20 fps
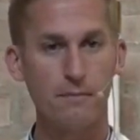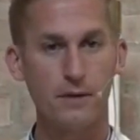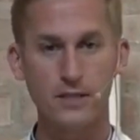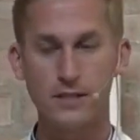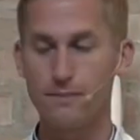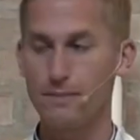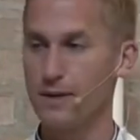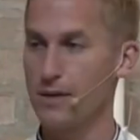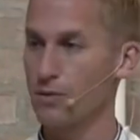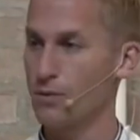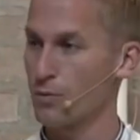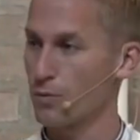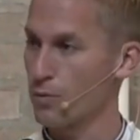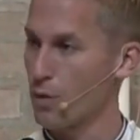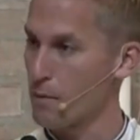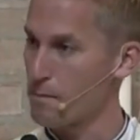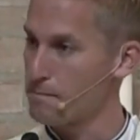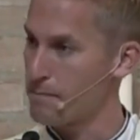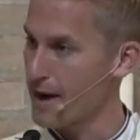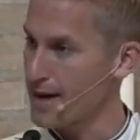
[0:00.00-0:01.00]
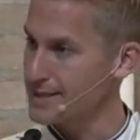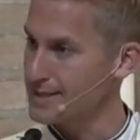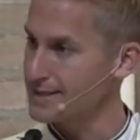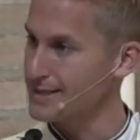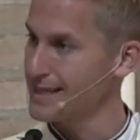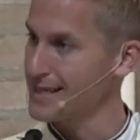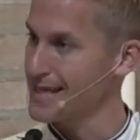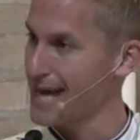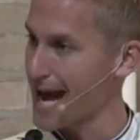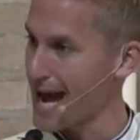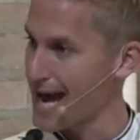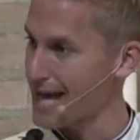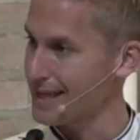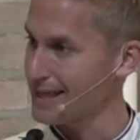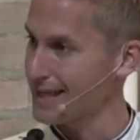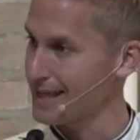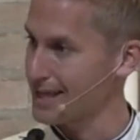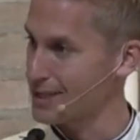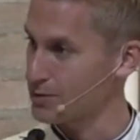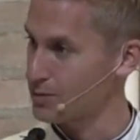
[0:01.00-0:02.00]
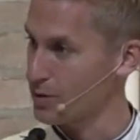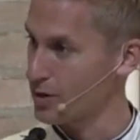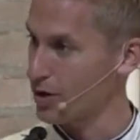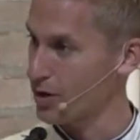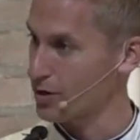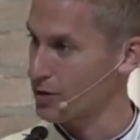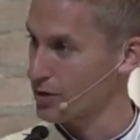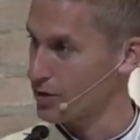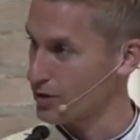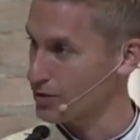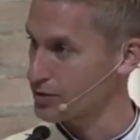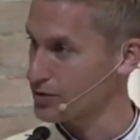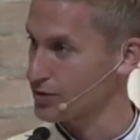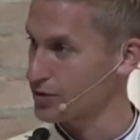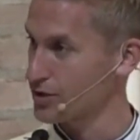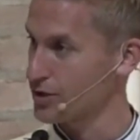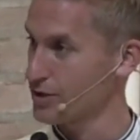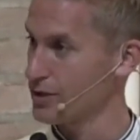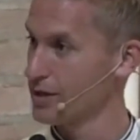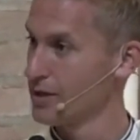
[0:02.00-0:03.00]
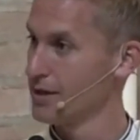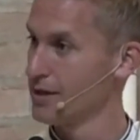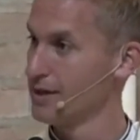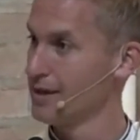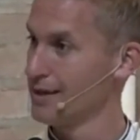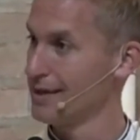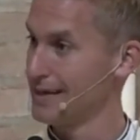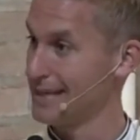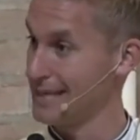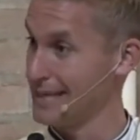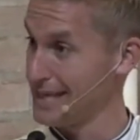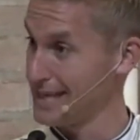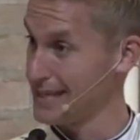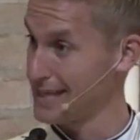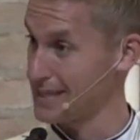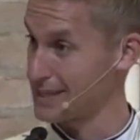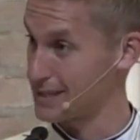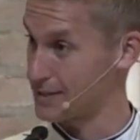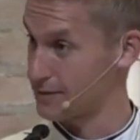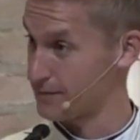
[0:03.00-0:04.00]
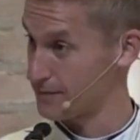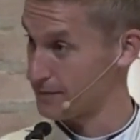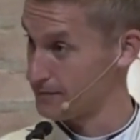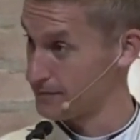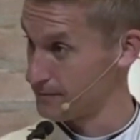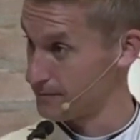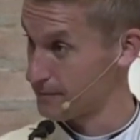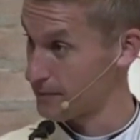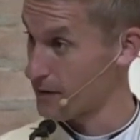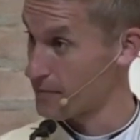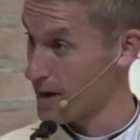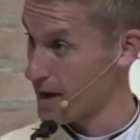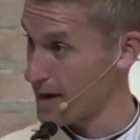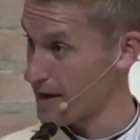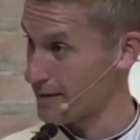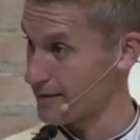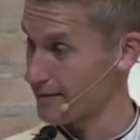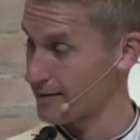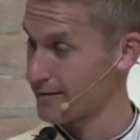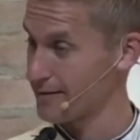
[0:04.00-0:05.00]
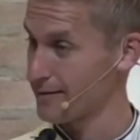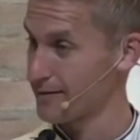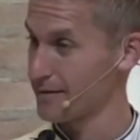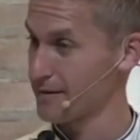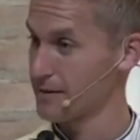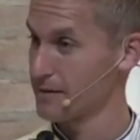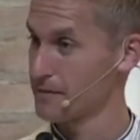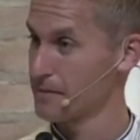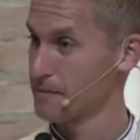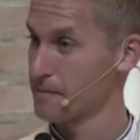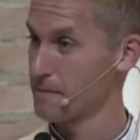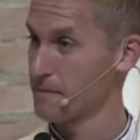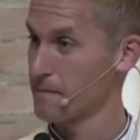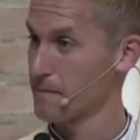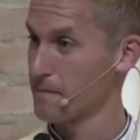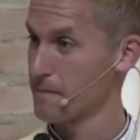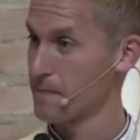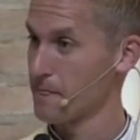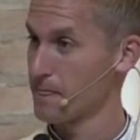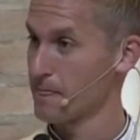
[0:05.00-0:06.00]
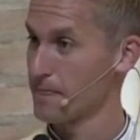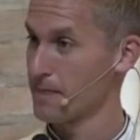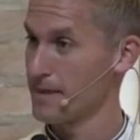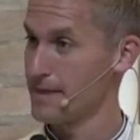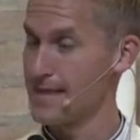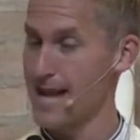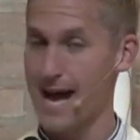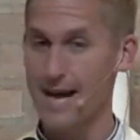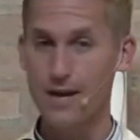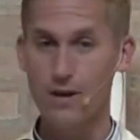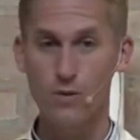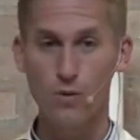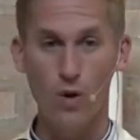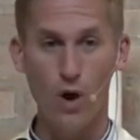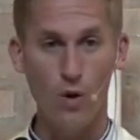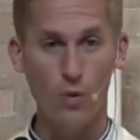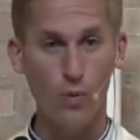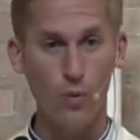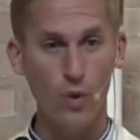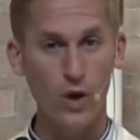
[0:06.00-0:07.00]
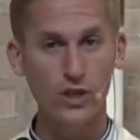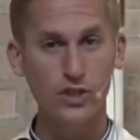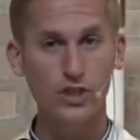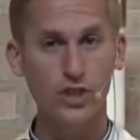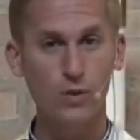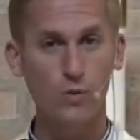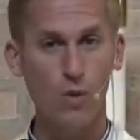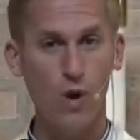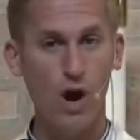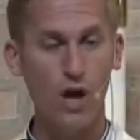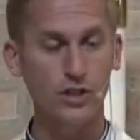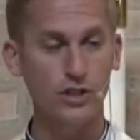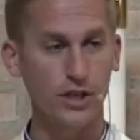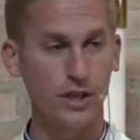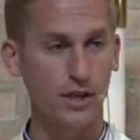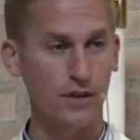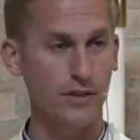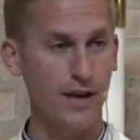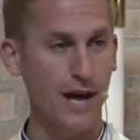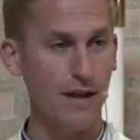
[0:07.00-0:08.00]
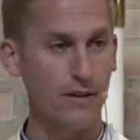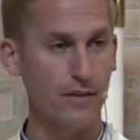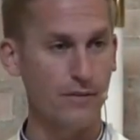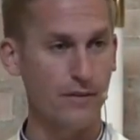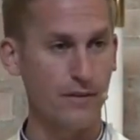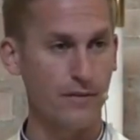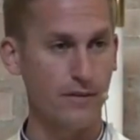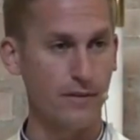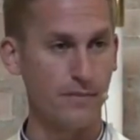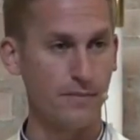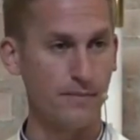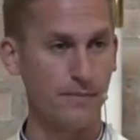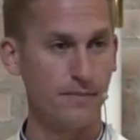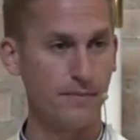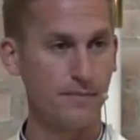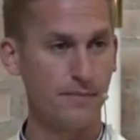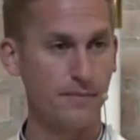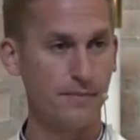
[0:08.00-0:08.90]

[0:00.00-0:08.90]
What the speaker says: But to be robustly Catholic is what our culture needs from us. Not a wishy-washy Catholicism.